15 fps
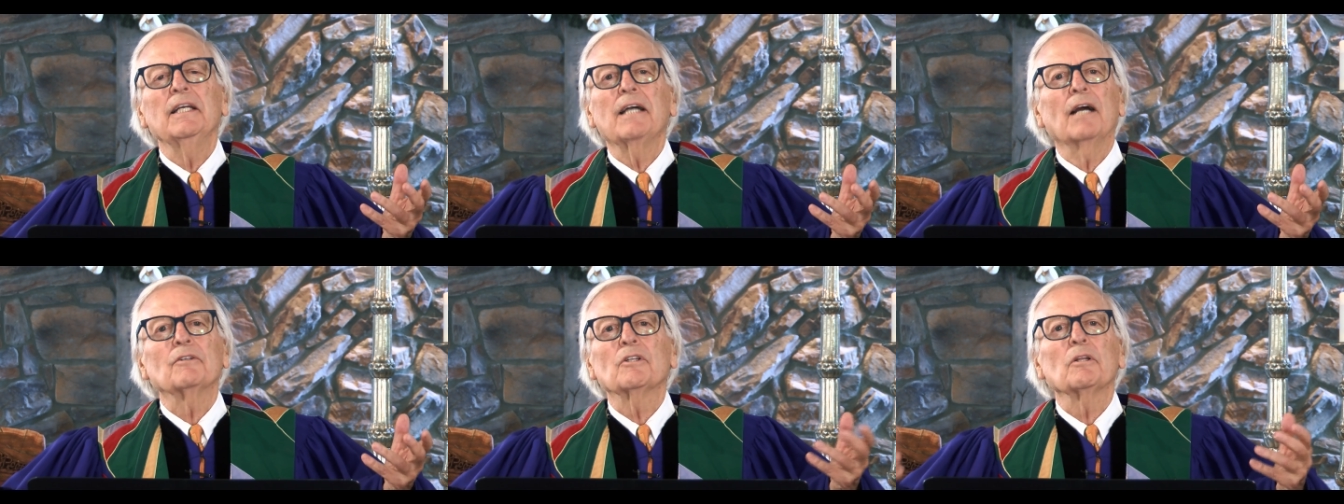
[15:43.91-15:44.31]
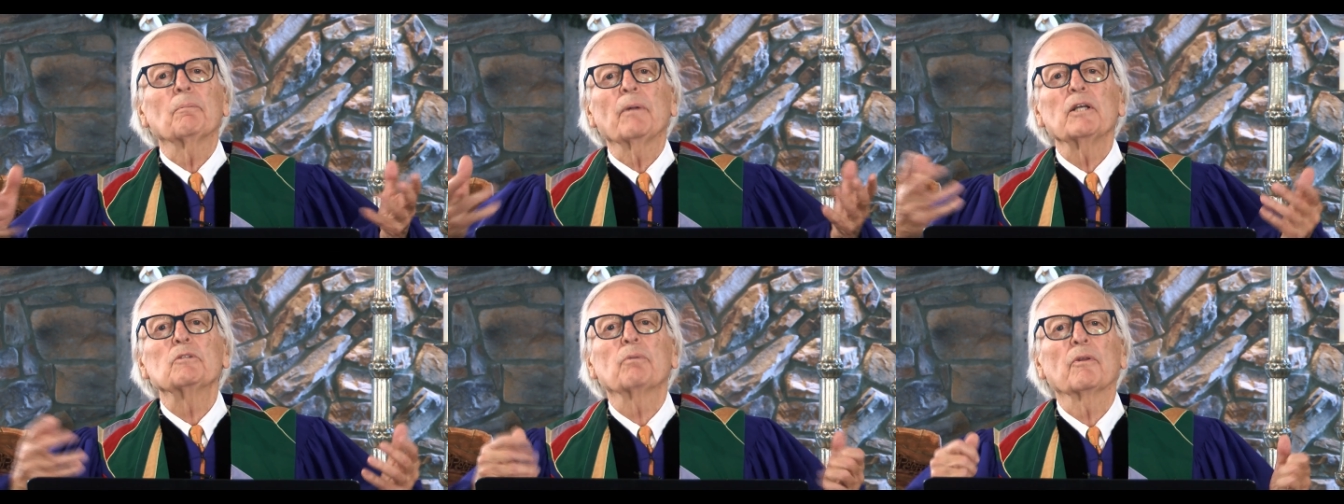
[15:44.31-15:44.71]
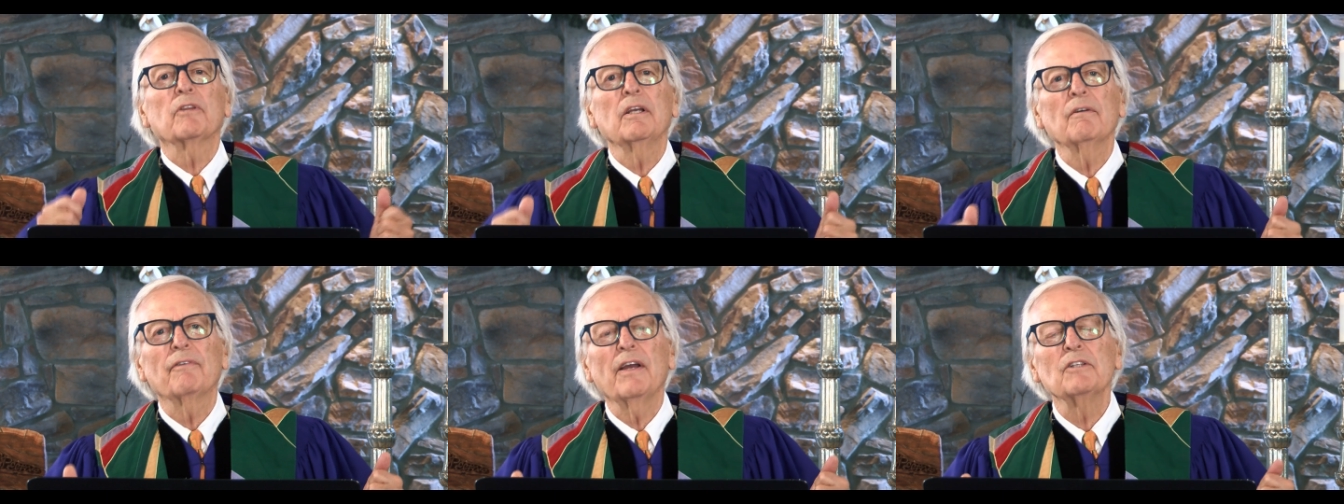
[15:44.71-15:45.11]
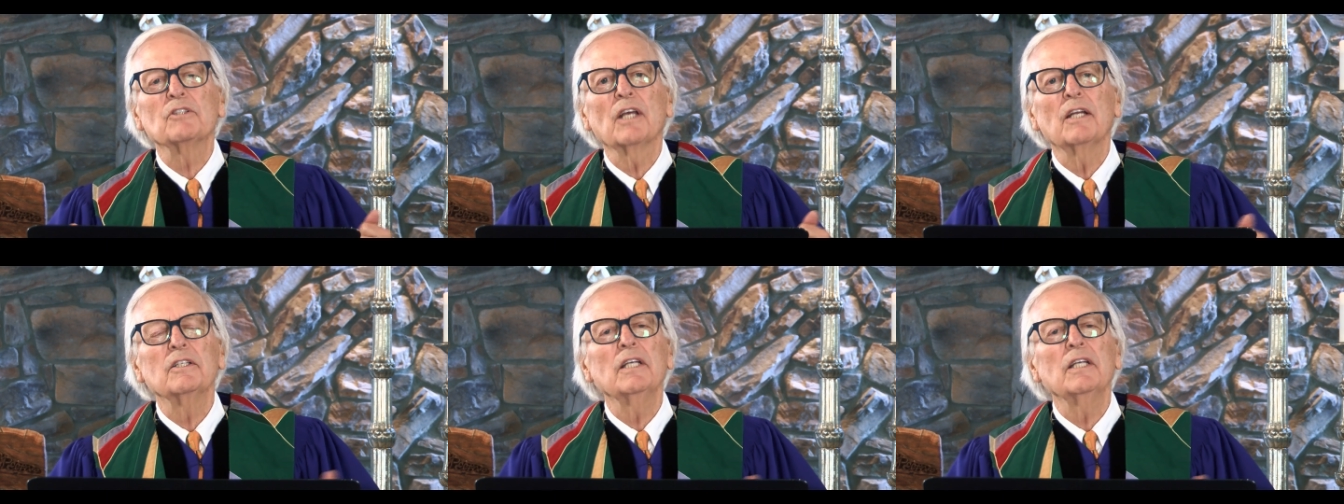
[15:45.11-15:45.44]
got to the place where Theophane said,